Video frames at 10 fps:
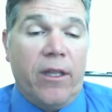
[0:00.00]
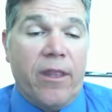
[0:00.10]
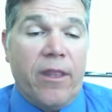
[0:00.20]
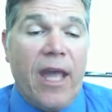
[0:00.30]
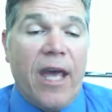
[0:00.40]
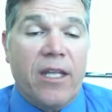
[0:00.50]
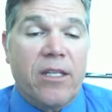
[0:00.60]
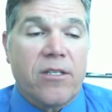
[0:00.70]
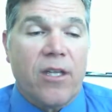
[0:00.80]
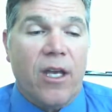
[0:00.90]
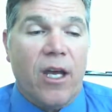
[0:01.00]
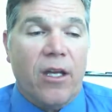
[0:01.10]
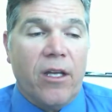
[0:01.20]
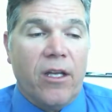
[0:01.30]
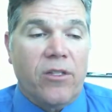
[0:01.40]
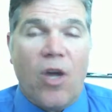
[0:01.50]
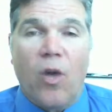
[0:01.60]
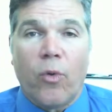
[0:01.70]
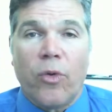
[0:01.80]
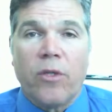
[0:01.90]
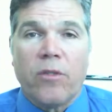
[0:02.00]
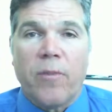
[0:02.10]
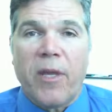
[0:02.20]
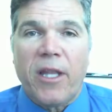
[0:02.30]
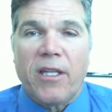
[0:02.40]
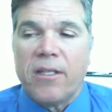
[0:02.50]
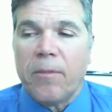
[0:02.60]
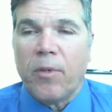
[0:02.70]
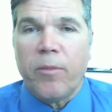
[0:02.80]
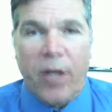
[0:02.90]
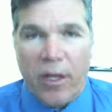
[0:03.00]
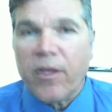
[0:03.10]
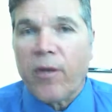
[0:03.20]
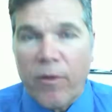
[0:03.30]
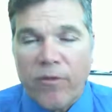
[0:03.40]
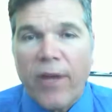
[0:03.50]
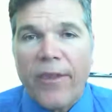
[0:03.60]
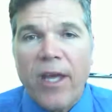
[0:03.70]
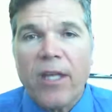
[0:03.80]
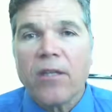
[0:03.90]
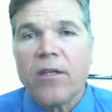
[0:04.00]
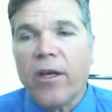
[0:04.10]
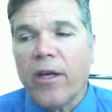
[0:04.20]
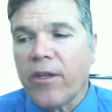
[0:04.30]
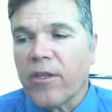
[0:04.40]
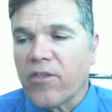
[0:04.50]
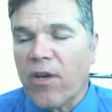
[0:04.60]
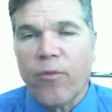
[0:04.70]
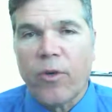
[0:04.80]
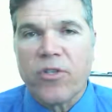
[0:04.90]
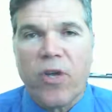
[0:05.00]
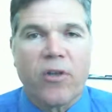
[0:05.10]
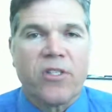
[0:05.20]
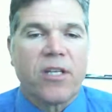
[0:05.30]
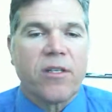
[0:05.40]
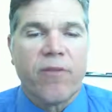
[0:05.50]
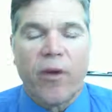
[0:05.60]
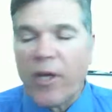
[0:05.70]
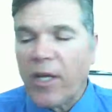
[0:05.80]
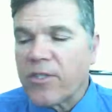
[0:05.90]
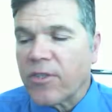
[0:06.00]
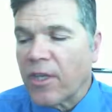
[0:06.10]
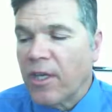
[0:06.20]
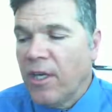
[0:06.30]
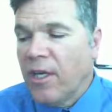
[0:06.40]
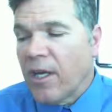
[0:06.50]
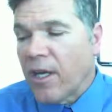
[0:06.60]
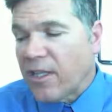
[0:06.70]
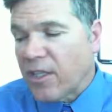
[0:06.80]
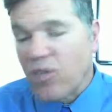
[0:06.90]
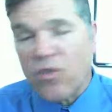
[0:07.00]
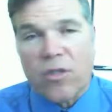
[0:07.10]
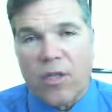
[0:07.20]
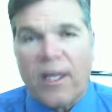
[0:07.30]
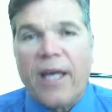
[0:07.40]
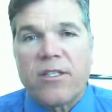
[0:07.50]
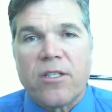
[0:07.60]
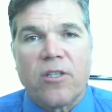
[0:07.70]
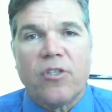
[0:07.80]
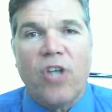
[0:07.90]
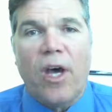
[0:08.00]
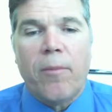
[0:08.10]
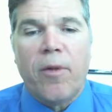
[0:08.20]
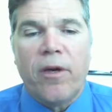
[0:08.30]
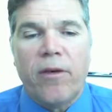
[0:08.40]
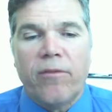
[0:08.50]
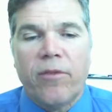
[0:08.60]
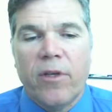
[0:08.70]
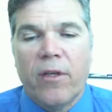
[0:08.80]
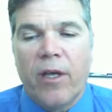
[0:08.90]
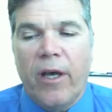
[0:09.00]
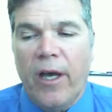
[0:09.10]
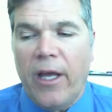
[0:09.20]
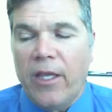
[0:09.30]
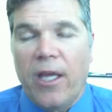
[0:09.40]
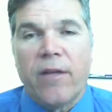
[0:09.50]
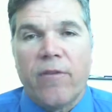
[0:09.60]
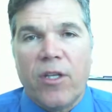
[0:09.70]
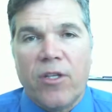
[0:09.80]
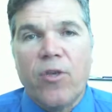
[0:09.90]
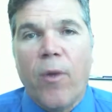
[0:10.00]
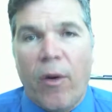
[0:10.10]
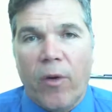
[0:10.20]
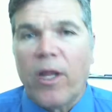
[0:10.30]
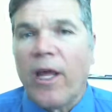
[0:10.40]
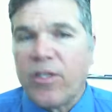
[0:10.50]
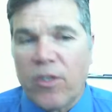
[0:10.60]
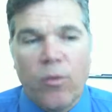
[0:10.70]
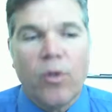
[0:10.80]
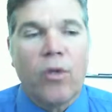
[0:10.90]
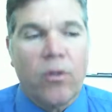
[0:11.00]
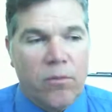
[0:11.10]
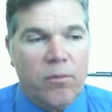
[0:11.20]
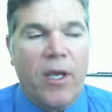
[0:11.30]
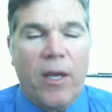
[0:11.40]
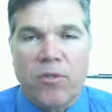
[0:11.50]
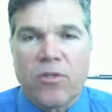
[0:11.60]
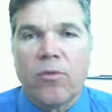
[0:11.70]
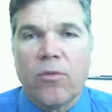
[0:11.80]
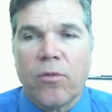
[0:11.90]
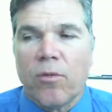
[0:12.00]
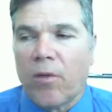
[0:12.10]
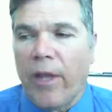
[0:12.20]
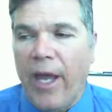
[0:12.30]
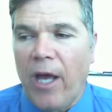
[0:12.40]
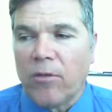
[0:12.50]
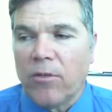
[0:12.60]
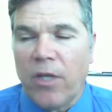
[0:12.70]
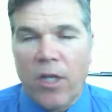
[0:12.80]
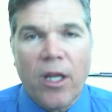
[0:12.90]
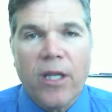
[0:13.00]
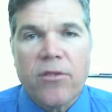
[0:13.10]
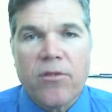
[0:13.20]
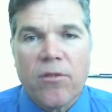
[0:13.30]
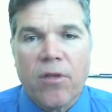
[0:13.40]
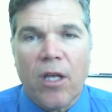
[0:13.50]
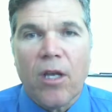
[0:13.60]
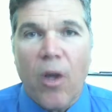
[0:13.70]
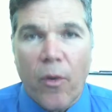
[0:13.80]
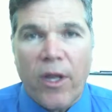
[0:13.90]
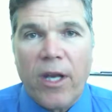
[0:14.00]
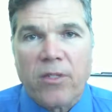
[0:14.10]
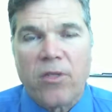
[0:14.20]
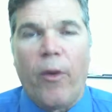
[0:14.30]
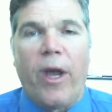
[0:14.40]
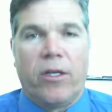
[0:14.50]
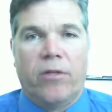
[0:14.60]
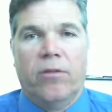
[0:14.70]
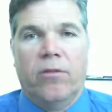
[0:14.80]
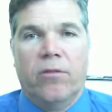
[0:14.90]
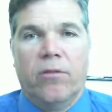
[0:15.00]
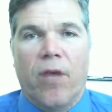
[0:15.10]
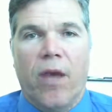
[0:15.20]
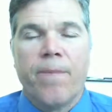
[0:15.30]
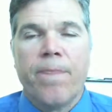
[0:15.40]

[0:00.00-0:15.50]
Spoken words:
that is a tall order to make that simple, but I think we've done that. The software is architected very nicely, and I think that the class does a good job of at the end of the 2-hour class, you will be able to lay out inlets and know that it's correct. Okay,